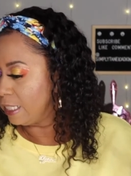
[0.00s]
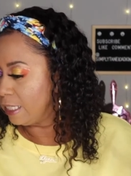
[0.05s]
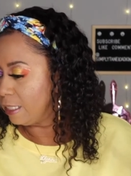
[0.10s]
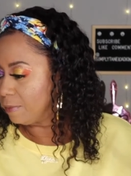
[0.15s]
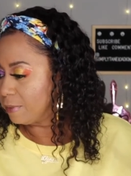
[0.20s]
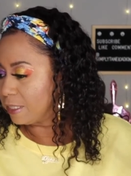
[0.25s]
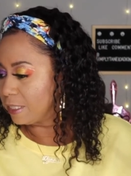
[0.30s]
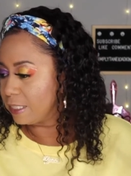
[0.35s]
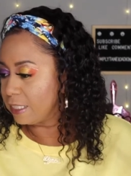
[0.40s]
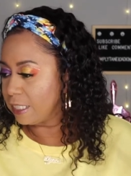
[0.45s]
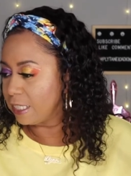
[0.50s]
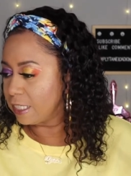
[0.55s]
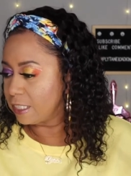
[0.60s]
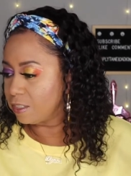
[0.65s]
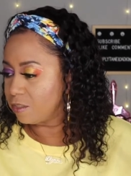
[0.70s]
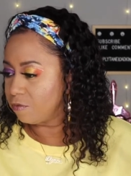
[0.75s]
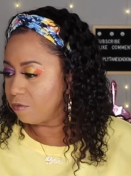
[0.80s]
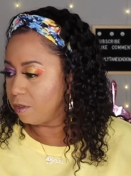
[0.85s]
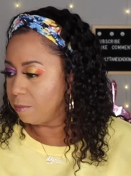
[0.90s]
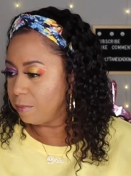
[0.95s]

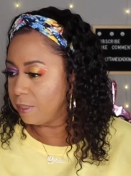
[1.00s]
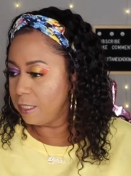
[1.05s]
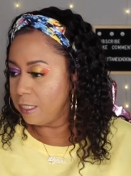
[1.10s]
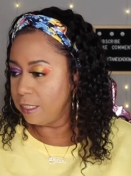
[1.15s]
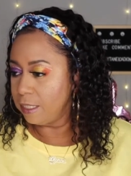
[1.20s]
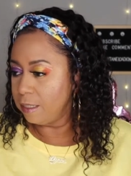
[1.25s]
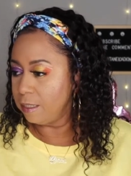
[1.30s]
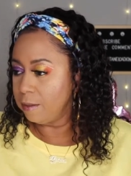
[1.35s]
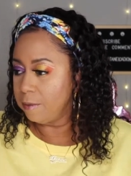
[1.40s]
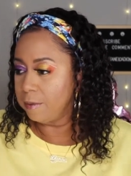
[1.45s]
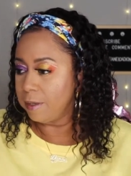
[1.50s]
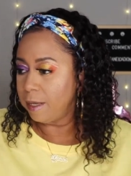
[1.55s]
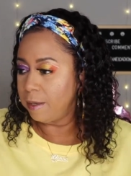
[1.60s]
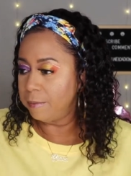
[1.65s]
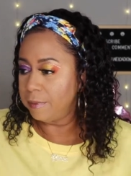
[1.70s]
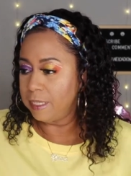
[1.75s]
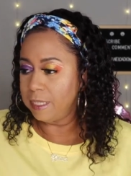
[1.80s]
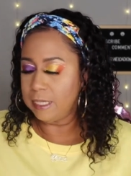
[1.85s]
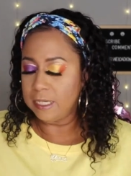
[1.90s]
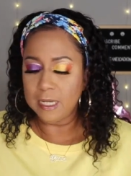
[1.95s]
lipsticks from him. I
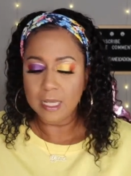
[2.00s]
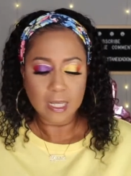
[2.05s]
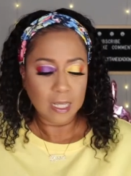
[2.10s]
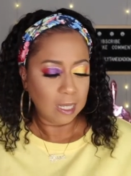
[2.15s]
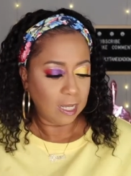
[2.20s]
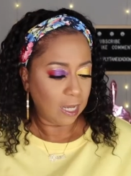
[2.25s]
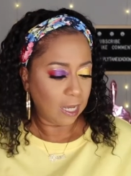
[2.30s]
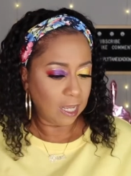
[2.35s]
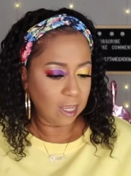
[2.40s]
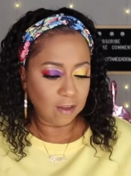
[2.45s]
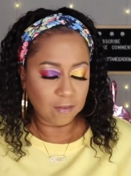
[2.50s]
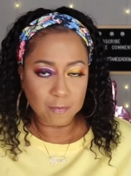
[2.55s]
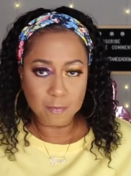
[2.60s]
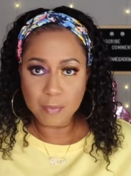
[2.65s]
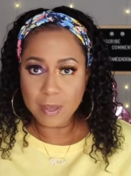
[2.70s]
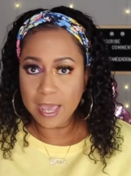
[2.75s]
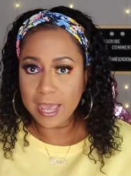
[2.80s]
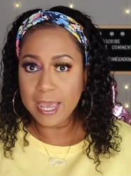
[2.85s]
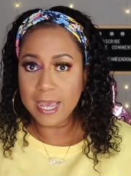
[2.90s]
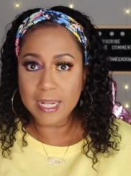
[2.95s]
mean, I have
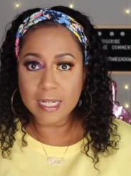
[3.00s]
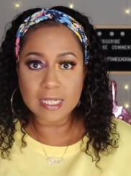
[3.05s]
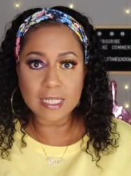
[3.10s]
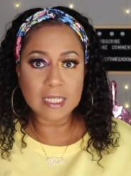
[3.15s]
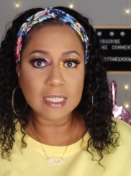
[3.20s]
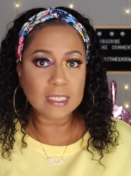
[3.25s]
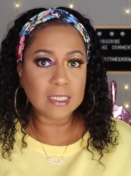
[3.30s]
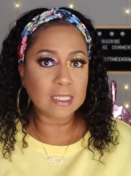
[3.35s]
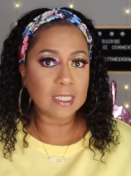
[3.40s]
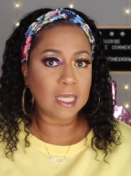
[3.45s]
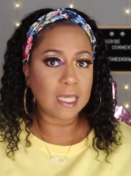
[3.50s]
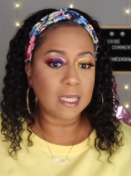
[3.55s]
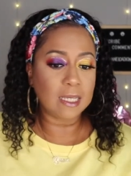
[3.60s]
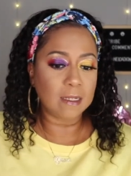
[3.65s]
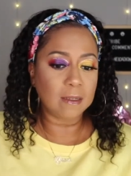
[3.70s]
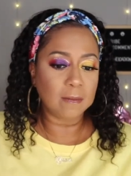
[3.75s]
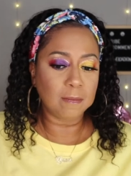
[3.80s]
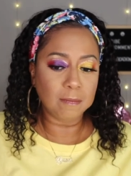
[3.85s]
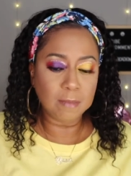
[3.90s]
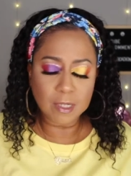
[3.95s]
palettes
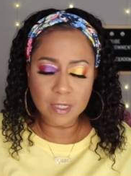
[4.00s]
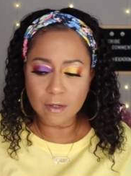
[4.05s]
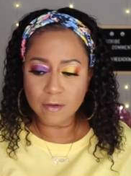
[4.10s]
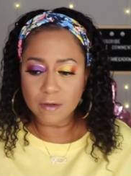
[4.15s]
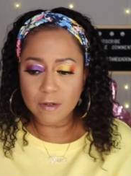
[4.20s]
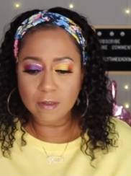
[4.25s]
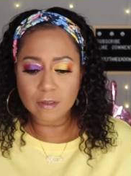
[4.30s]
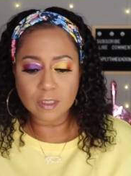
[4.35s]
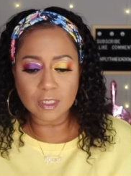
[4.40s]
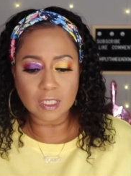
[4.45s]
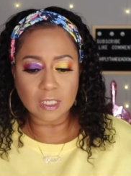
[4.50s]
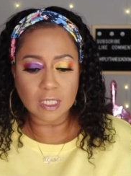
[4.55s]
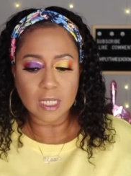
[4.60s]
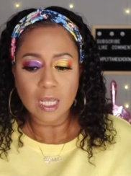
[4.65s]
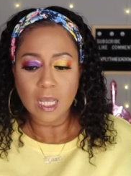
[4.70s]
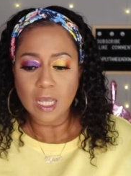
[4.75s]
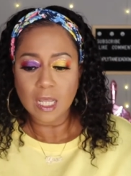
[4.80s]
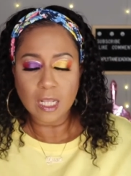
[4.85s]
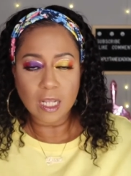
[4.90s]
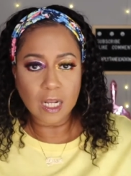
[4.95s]
and mirrors and
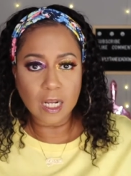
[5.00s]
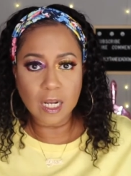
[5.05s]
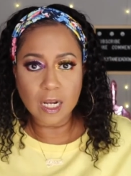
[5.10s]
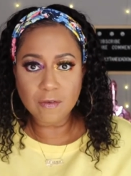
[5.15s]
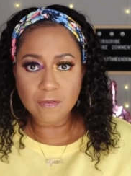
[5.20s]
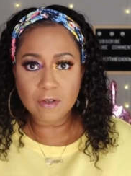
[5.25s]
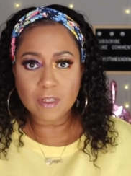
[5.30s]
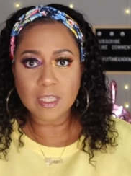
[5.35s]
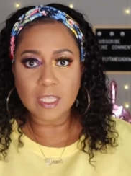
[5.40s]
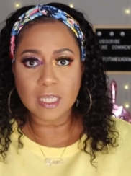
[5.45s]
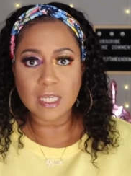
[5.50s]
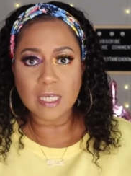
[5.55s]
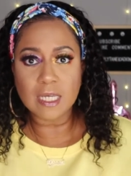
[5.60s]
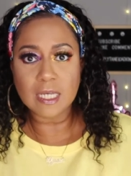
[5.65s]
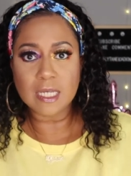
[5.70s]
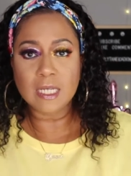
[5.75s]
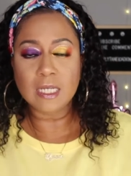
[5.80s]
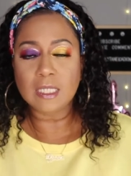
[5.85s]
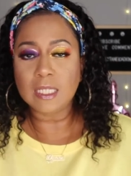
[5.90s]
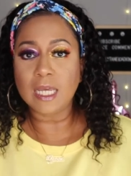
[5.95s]

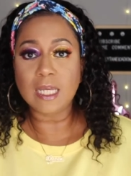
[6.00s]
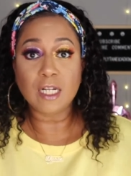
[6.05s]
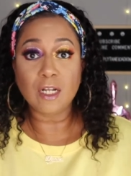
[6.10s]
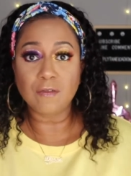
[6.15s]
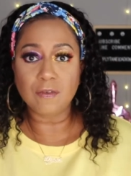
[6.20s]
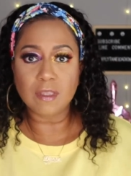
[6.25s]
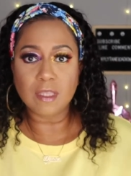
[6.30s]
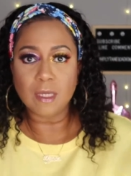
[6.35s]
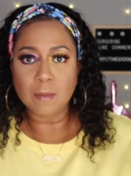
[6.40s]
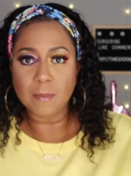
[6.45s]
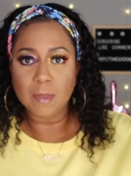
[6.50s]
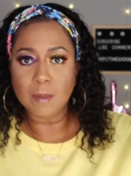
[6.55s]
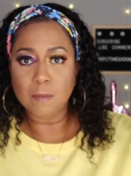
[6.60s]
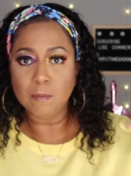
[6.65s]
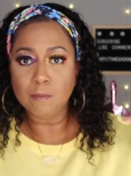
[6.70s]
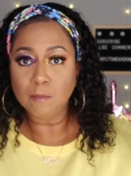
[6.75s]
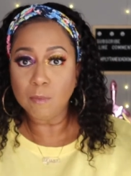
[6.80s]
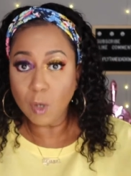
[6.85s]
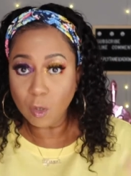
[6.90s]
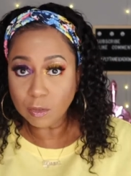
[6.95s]
everything, not everything, but
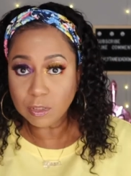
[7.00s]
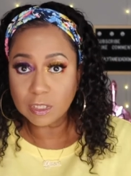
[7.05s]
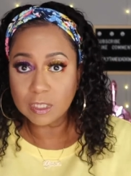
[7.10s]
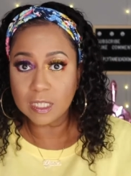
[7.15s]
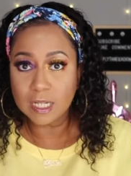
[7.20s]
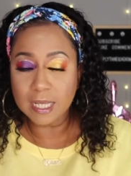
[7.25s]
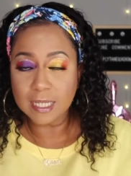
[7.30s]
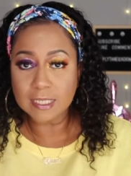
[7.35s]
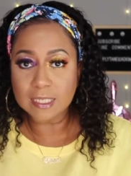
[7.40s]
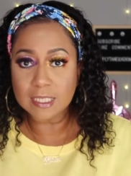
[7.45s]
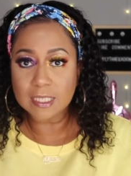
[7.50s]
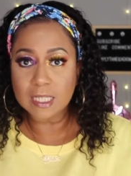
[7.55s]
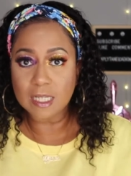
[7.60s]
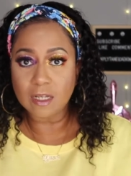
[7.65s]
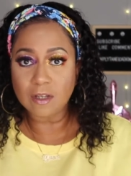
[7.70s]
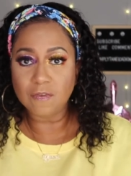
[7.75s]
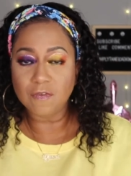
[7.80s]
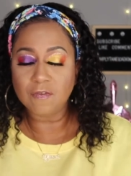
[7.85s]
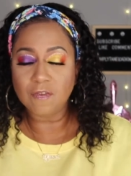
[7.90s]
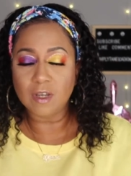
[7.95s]
most of that
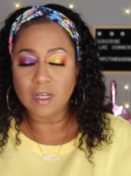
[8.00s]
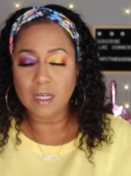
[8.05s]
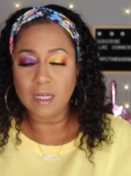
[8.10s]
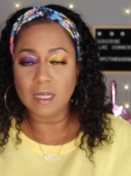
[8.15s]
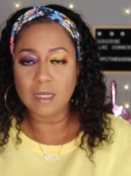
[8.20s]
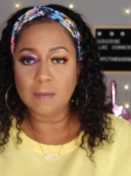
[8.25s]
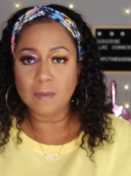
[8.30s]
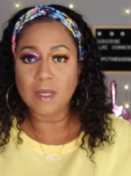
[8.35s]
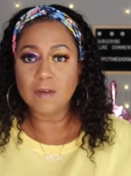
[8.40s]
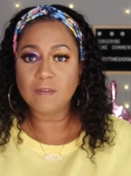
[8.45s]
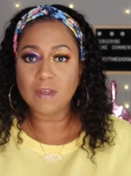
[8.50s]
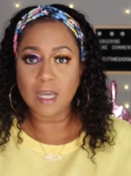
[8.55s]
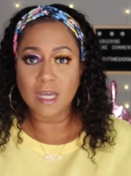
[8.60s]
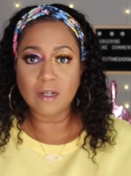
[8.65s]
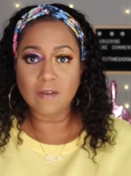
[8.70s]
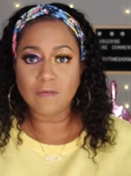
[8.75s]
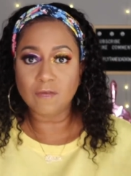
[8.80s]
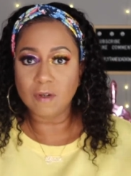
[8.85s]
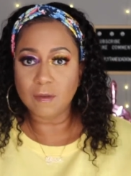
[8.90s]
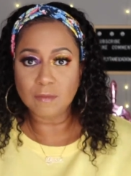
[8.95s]
stuff um, I've
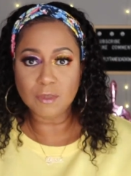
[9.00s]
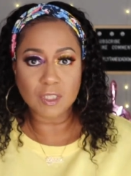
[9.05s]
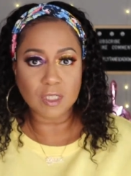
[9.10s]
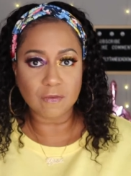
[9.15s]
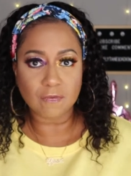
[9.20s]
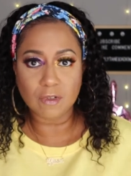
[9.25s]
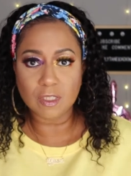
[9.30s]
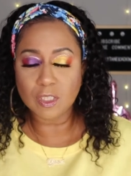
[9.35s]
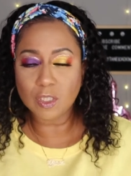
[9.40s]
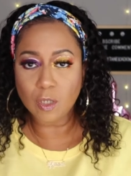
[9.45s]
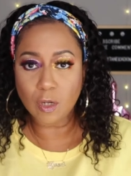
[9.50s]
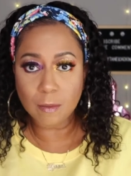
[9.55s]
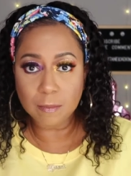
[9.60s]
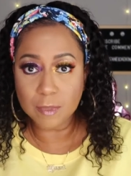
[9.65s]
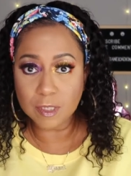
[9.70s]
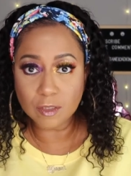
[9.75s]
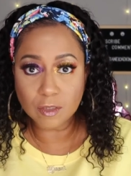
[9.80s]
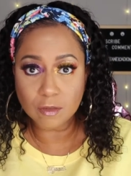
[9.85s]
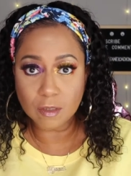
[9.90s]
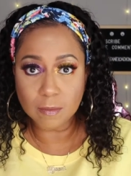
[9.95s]
gotten from Jeffree Star
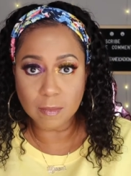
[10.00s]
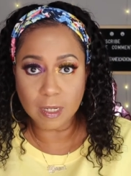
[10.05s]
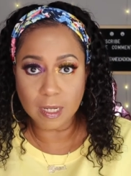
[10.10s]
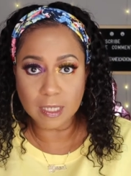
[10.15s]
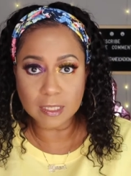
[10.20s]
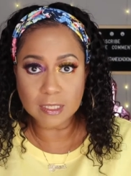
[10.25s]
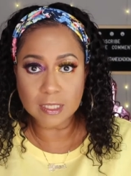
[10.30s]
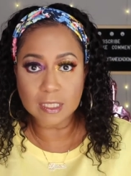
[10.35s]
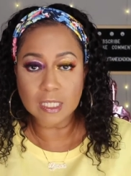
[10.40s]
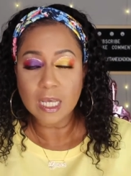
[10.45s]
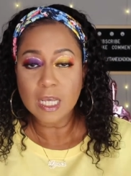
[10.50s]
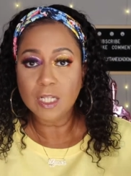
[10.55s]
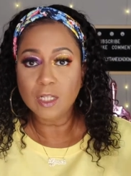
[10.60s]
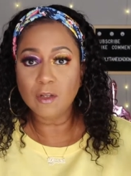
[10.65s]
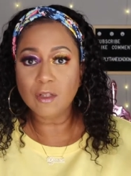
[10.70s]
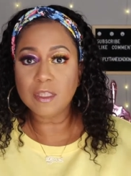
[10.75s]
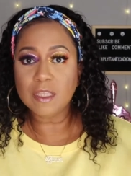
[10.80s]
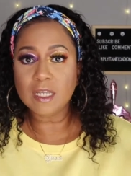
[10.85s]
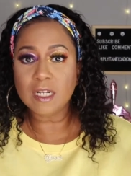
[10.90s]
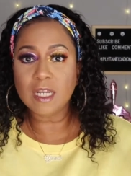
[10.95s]
mystery boxes. The
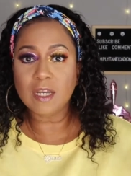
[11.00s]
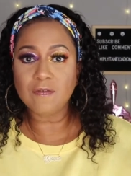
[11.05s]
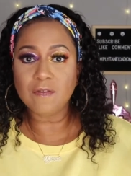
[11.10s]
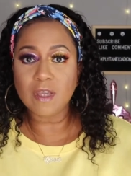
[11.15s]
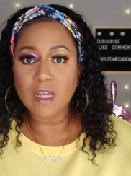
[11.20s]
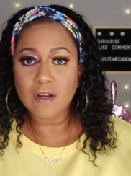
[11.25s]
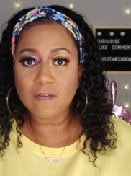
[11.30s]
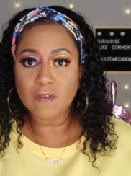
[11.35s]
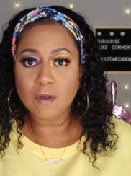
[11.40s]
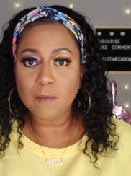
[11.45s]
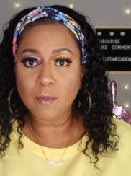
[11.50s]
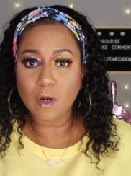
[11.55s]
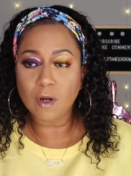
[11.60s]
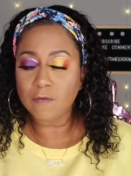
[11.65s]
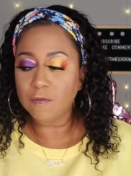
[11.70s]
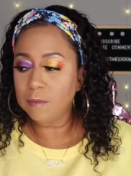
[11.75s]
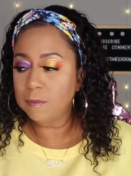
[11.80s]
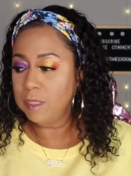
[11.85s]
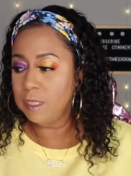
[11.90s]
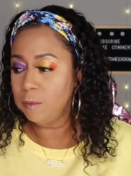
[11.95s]
only thing I've ever
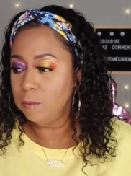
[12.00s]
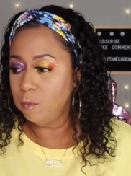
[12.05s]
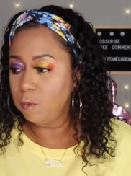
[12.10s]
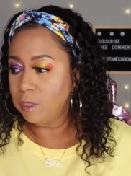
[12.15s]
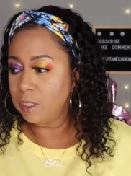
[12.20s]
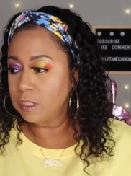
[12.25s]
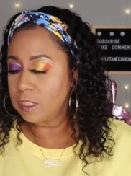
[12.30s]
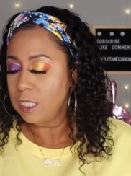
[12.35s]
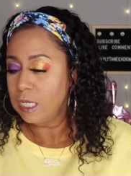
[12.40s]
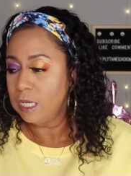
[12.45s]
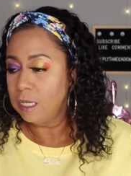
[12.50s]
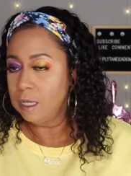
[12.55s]
bought from him was